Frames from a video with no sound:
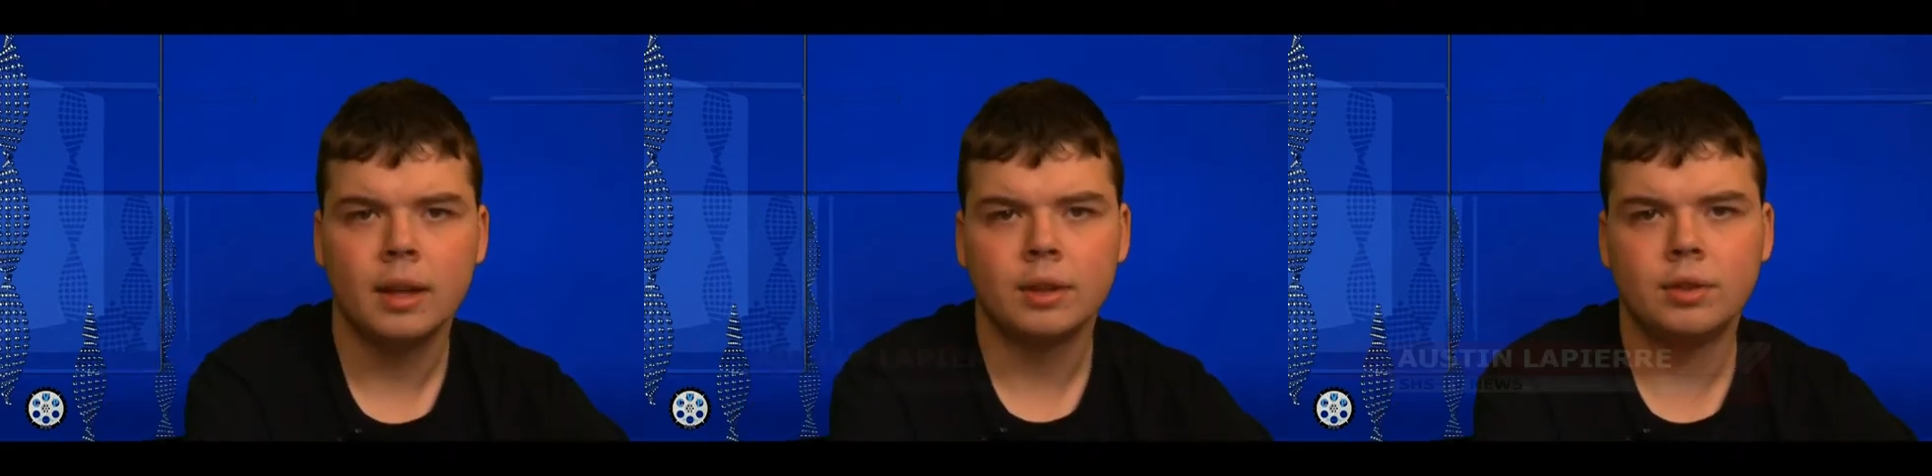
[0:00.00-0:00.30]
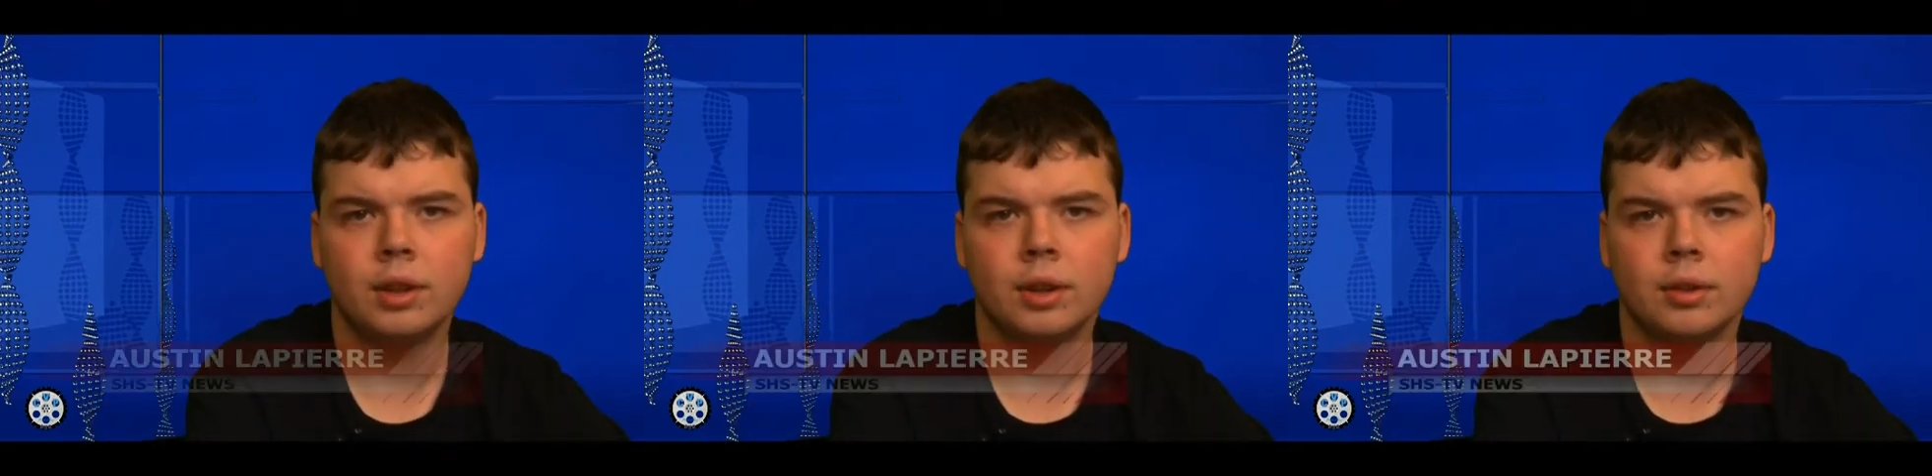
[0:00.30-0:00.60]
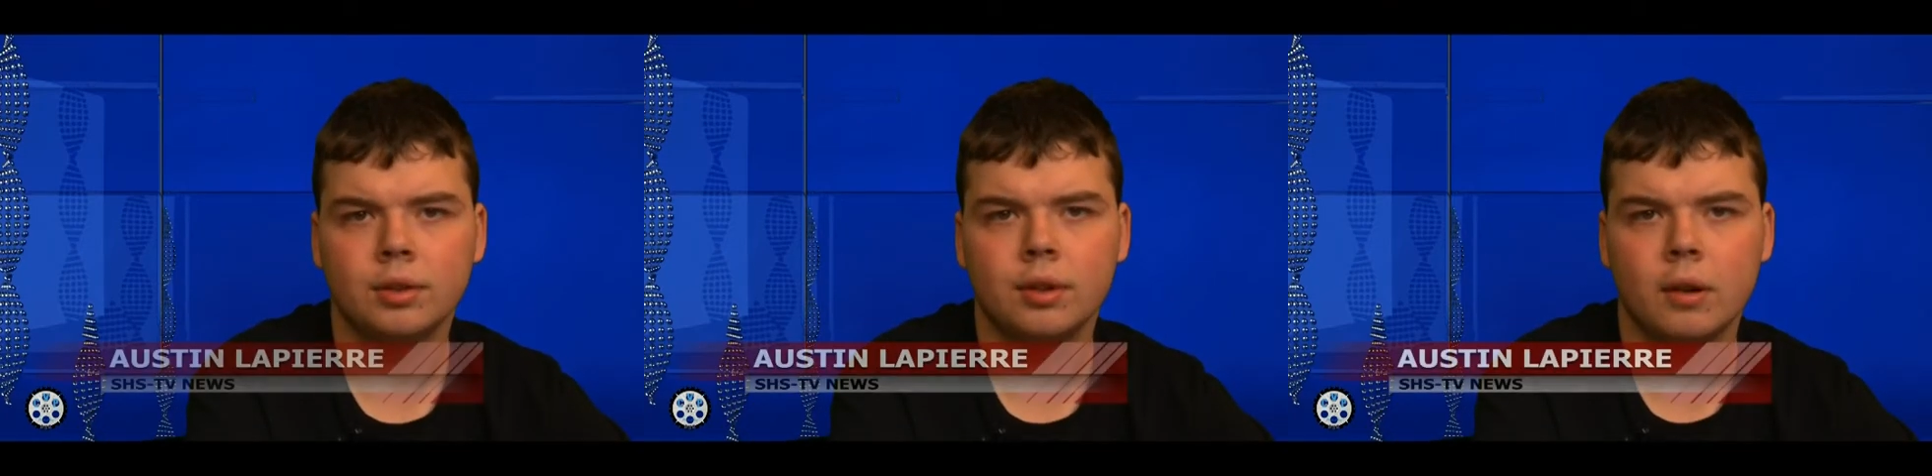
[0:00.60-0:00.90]

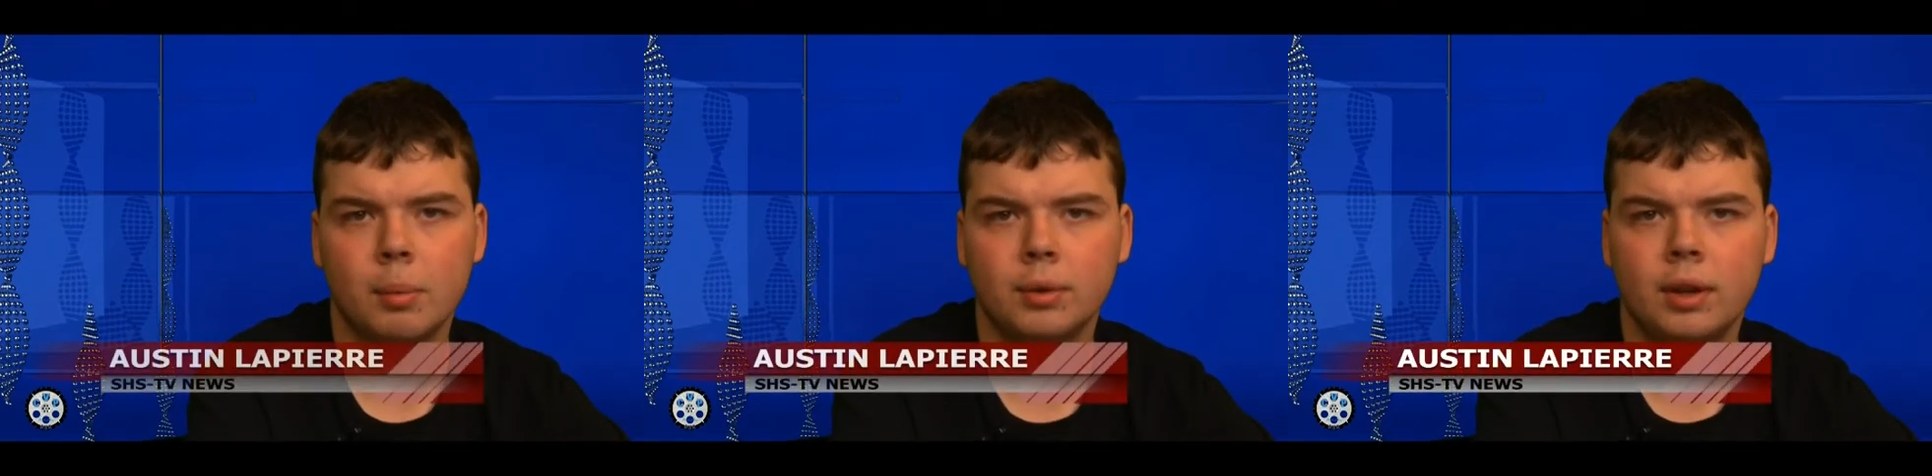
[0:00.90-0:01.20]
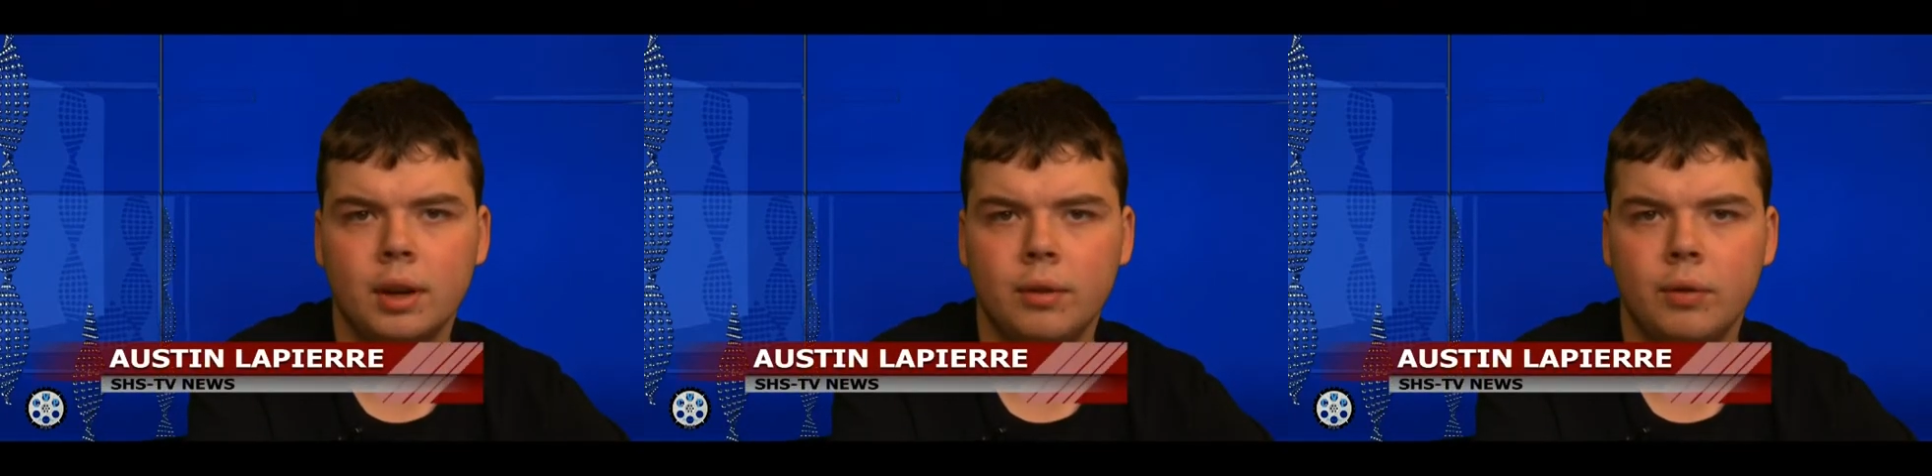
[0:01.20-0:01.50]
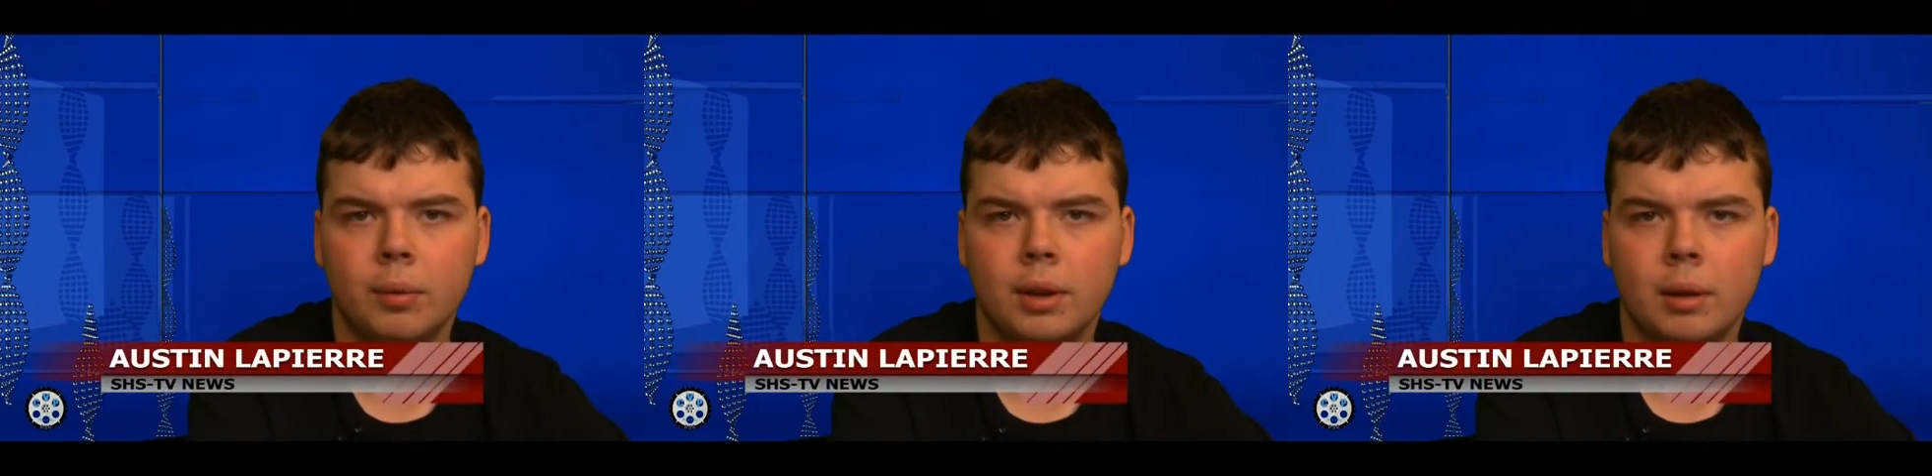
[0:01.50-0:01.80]
Seniors, a representative
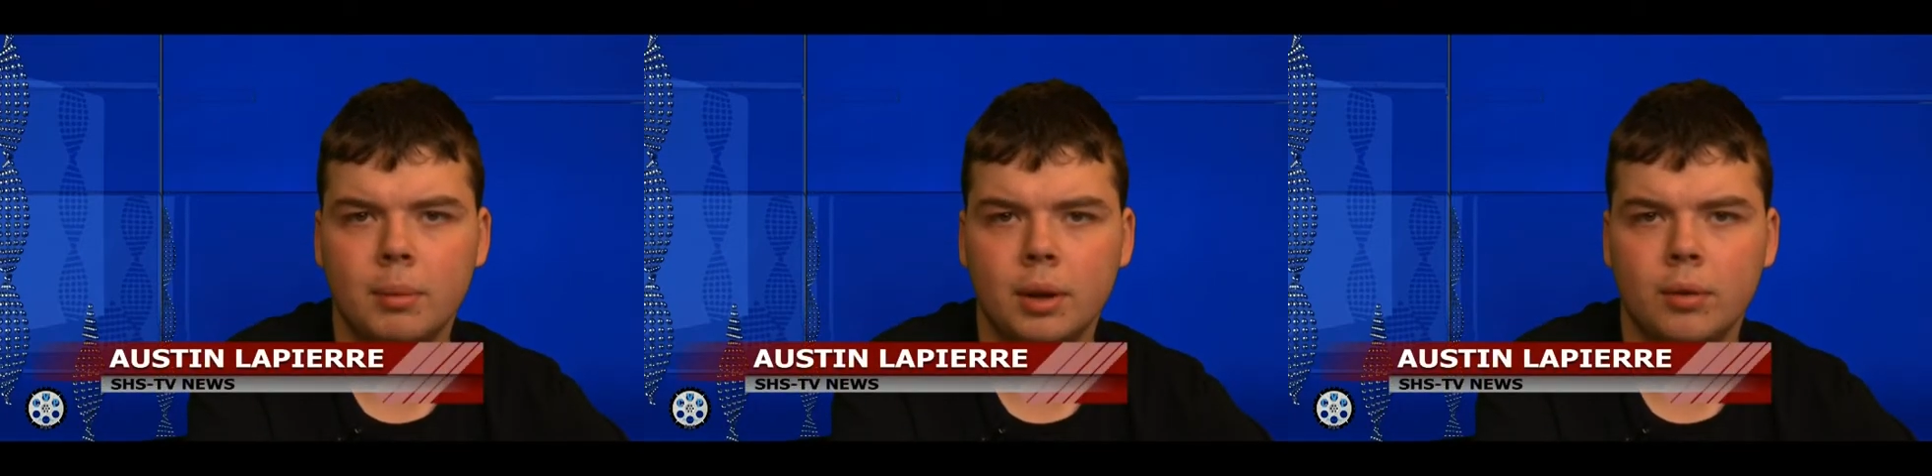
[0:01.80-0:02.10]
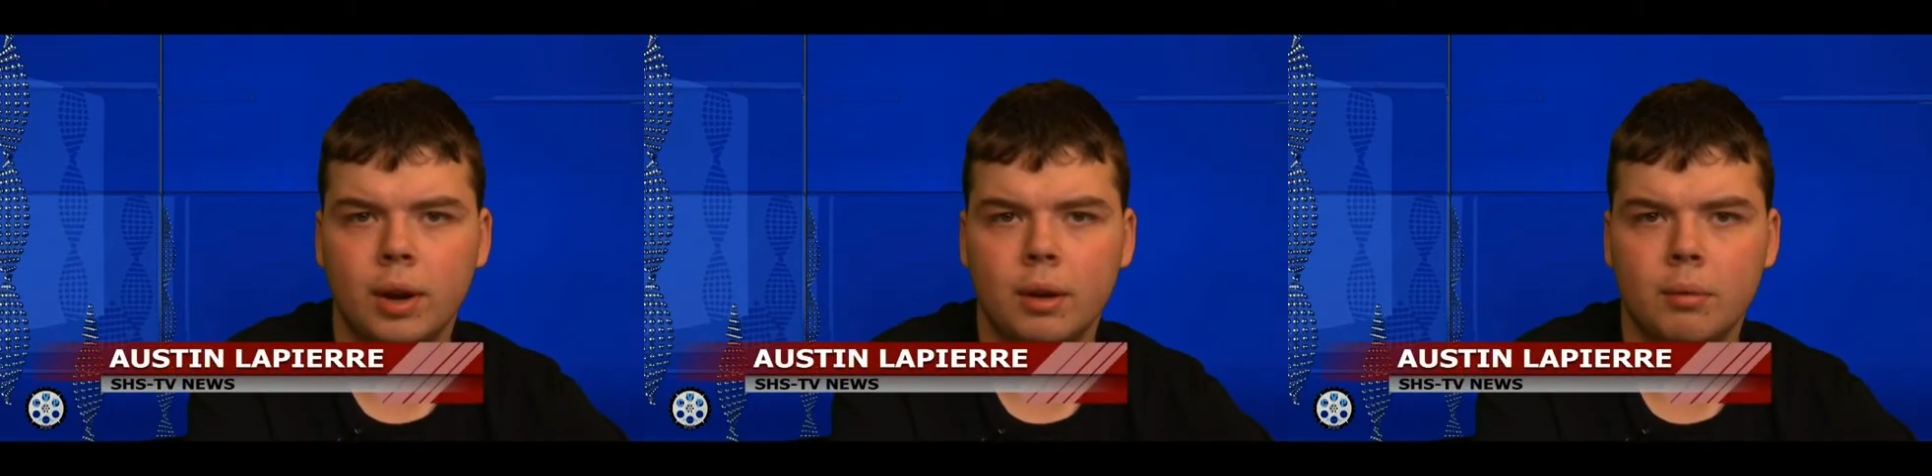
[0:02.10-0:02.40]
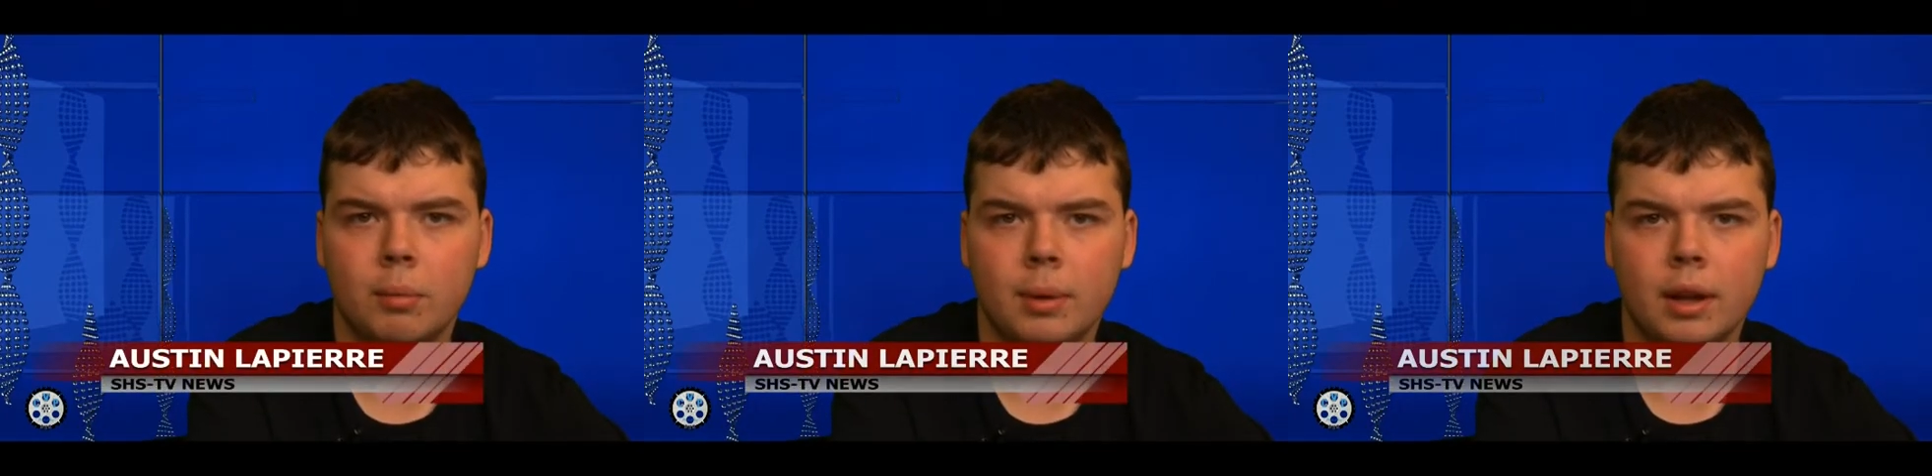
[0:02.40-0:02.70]
from Columbia Greene
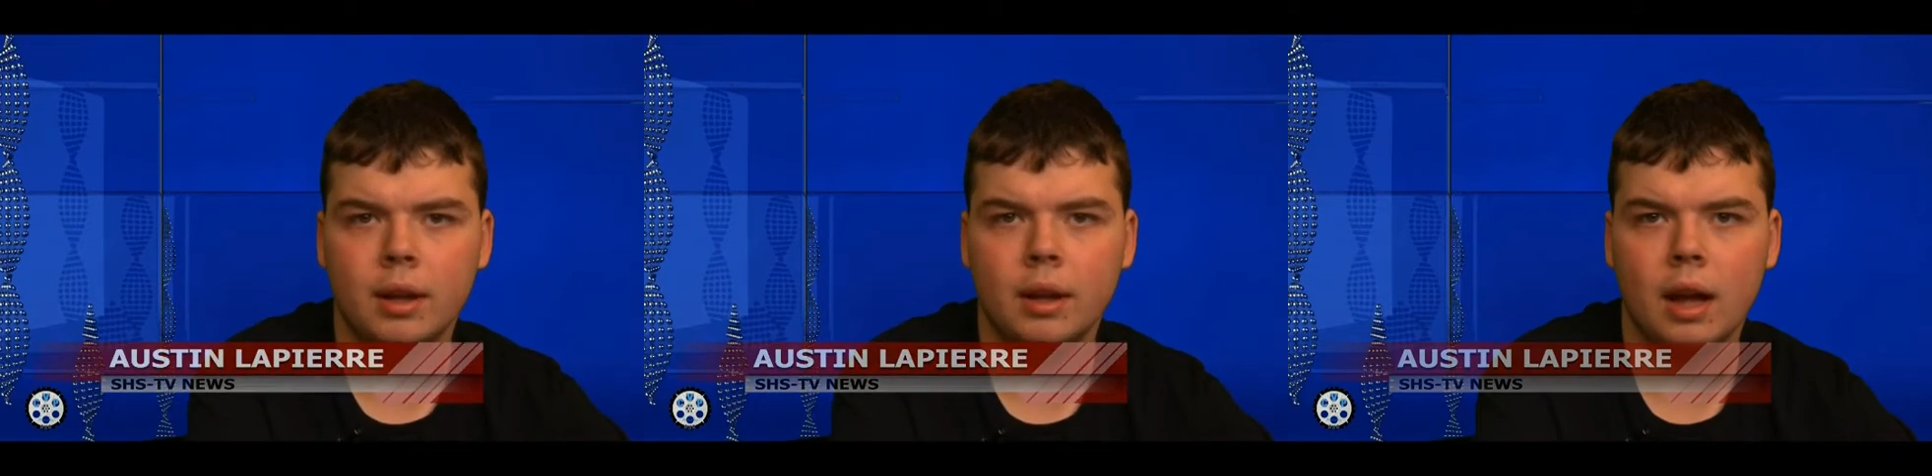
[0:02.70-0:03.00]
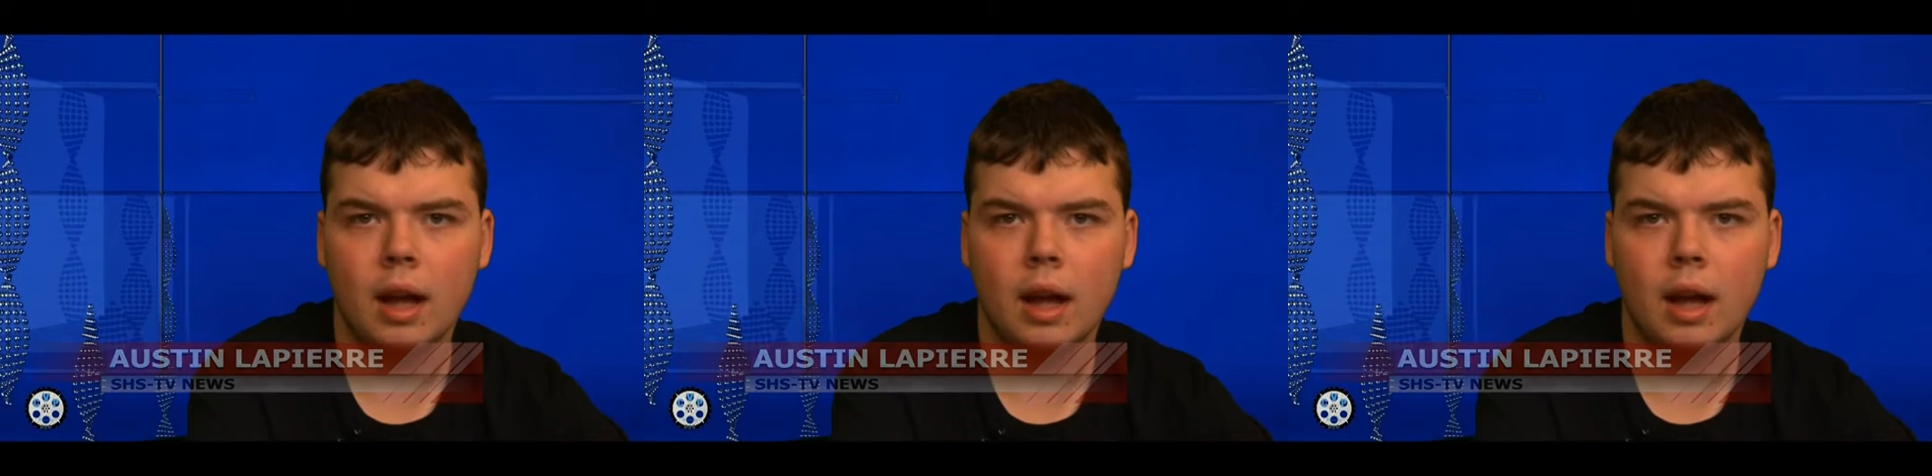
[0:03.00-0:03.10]
will be